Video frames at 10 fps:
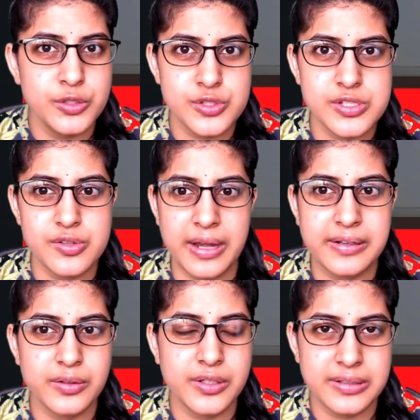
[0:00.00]
You just write
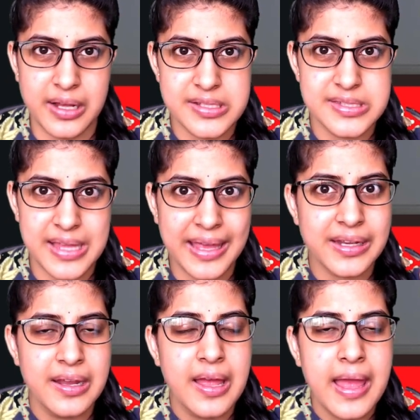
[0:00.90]
down your task there
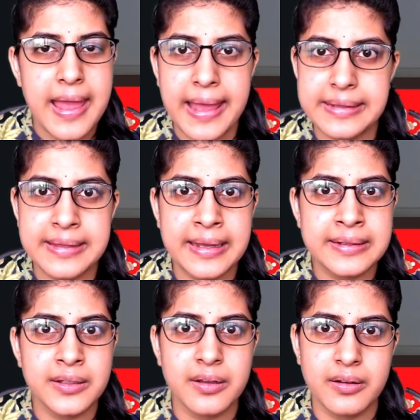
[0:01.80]
and
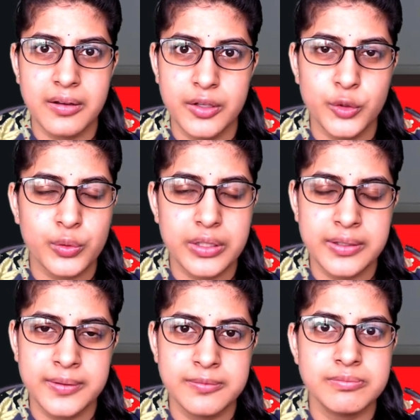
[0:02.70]
then uh, you
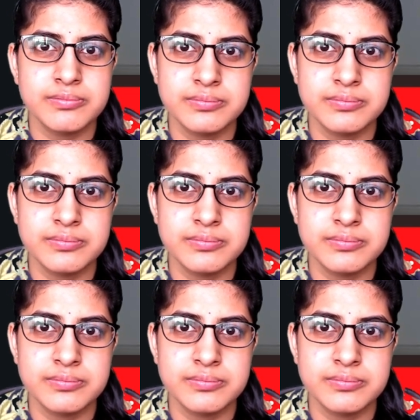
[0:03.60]
can